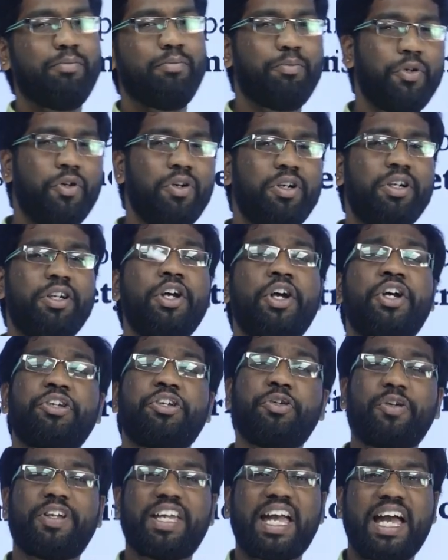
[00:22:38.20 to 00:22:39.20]
book,
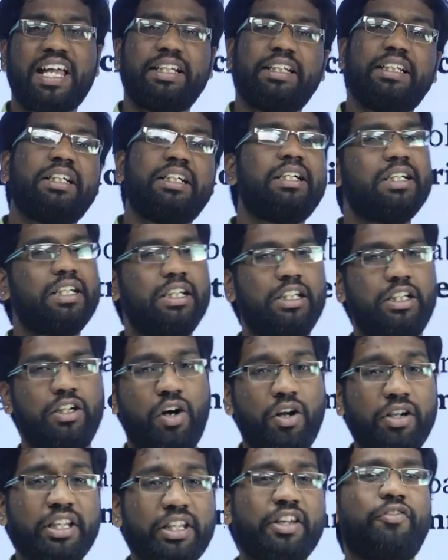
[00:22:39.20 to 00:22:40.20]
you can learn a
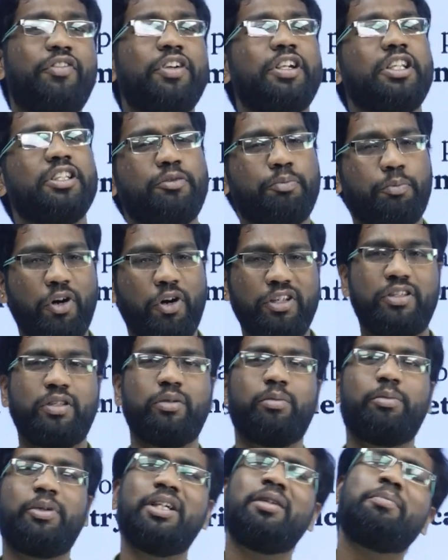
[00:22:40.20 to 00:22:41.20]
lot. If it is
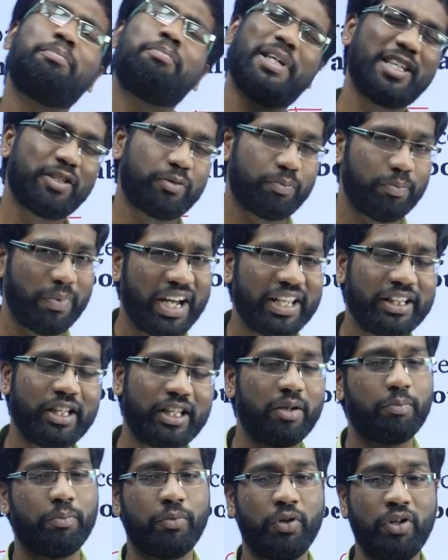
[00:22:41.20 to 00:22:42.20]
possible, please buy
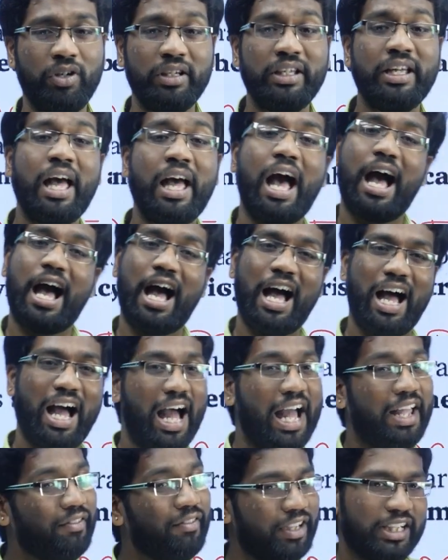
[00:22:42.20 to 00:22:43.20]
that book.
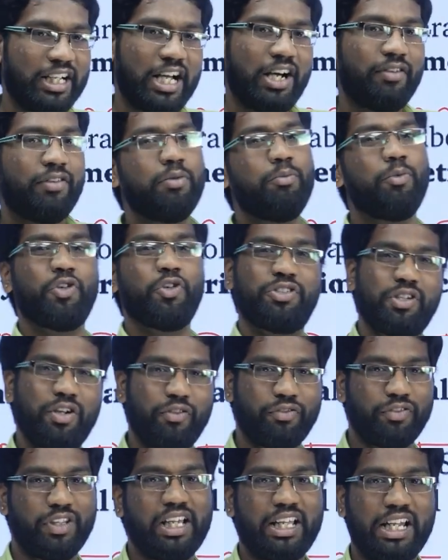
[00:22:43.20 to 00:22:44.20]
I will cover most
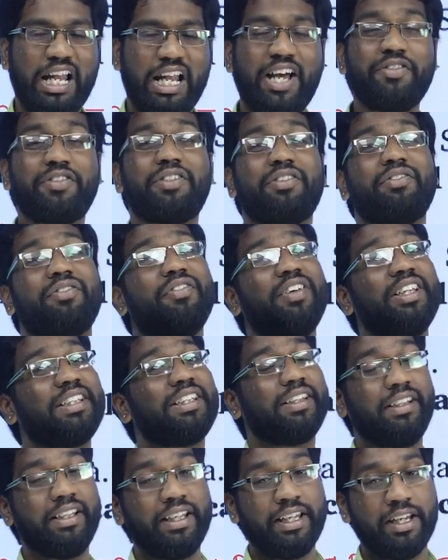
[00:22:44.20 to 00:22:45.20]
of the graphs with
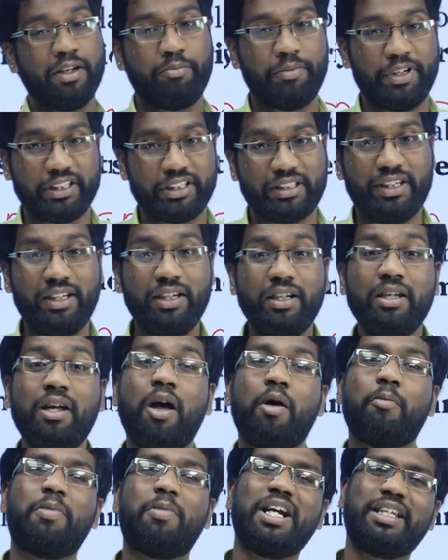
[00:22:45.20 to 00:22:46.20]
clear method,
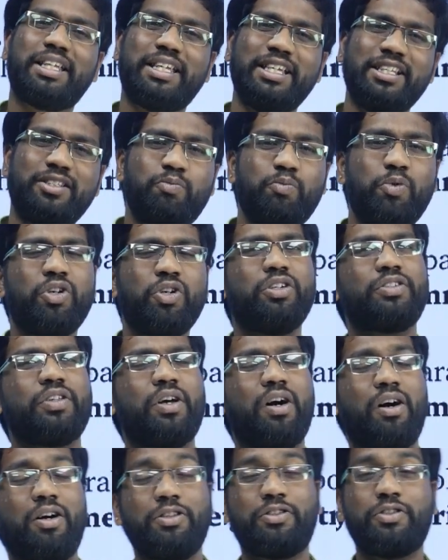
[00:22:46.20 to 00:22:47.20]
but his book is
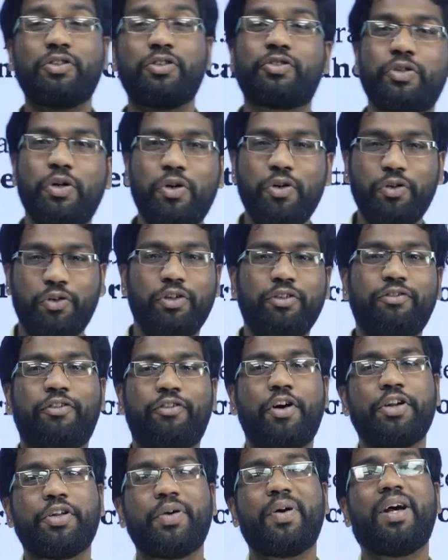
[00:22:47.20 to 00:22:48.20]
also so good
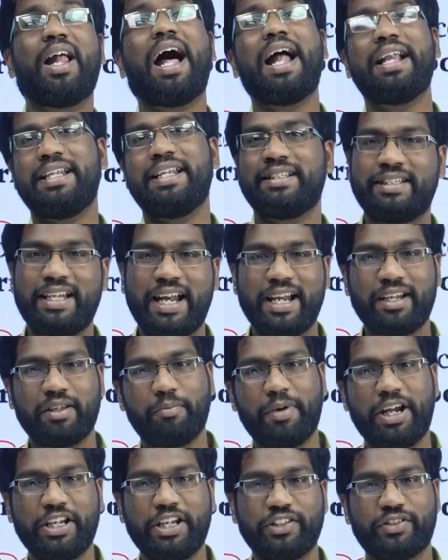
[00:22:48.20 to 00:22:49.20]
for your understanding,
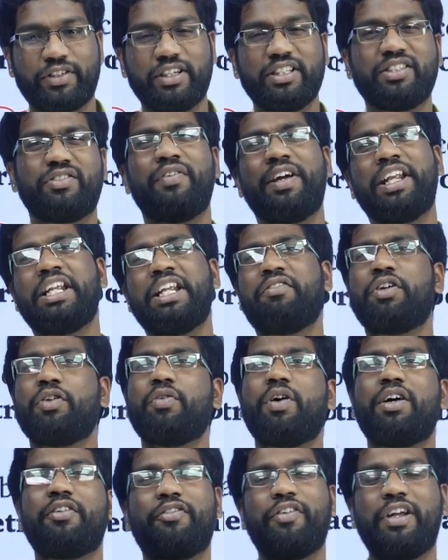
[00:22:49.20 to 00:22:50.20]
my dear students. Whenever you
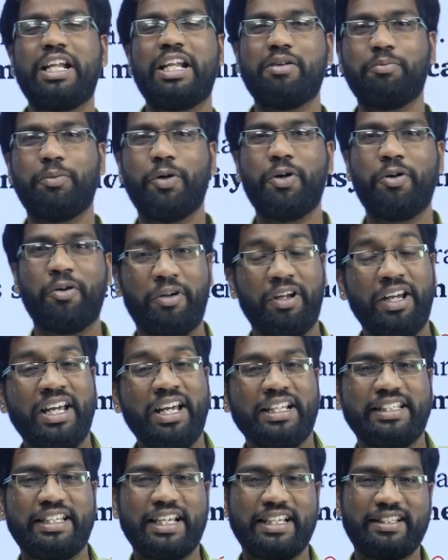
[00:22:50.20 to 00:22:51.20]
are feeling bored,
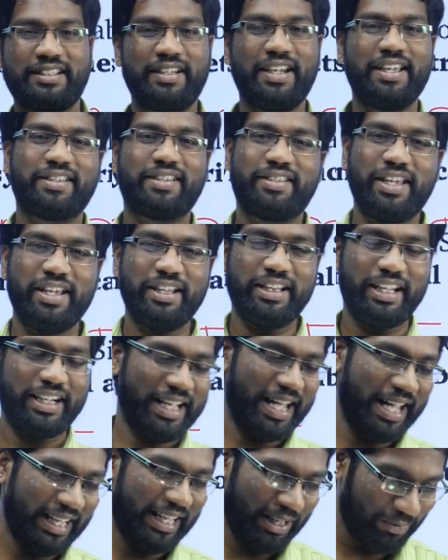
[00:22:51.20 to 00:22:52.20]
just like seeing the
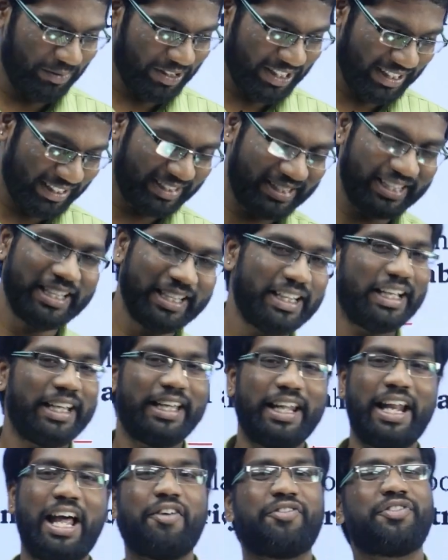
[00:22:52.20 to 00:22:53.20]
diagram, just see the
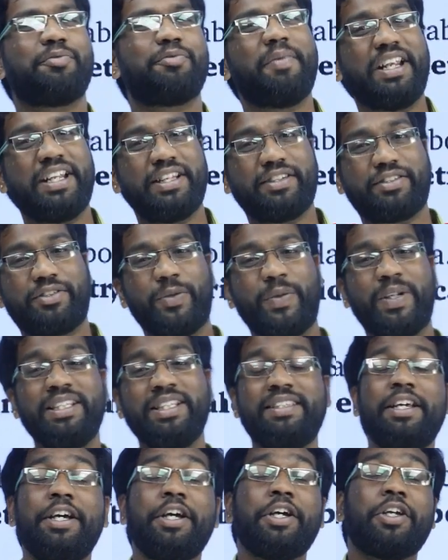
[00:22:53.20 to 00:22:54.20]
graphs, my dear students.
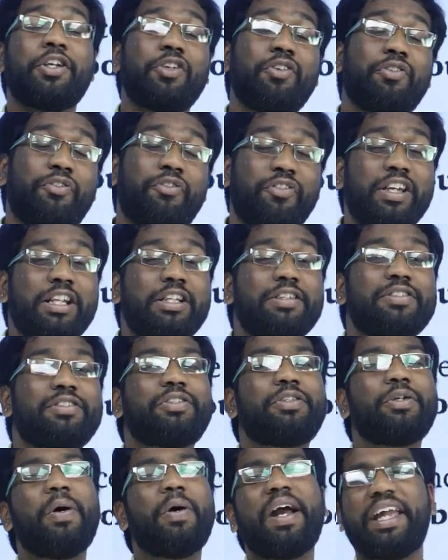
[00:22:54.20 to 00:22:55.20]
You feel
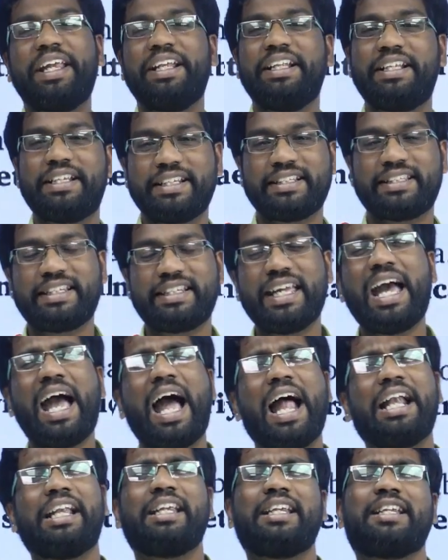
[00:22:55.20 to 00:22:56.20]
so interesting
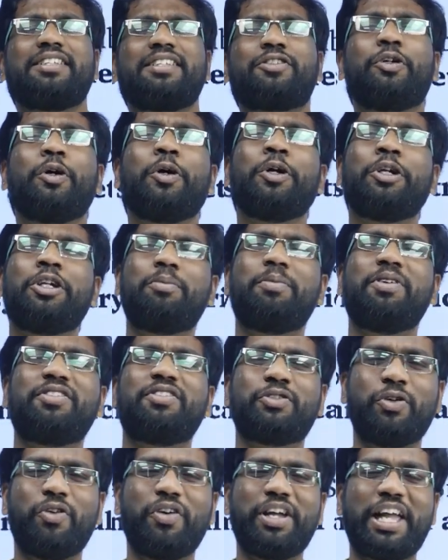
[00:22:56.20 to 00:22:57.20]
and it is going to be
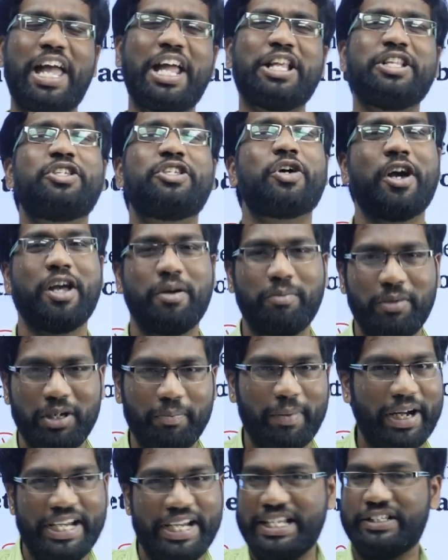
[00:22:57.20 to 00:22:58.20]
so enjoyable,
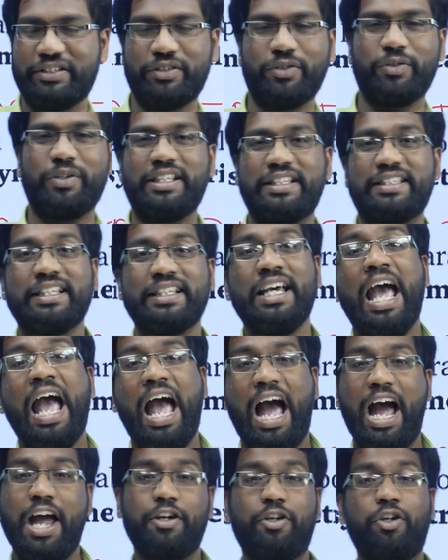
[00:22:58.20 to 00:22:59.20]
my dear students.
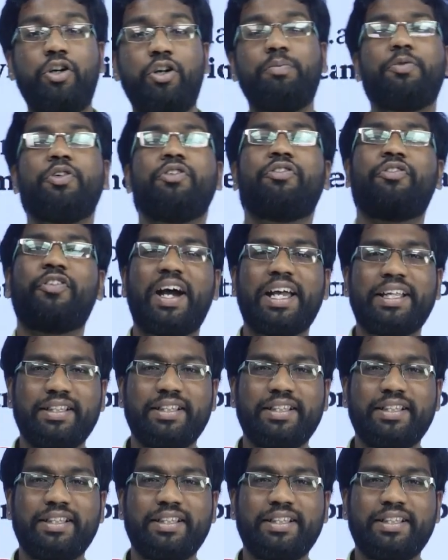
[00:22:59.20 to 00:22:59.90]
I hope you find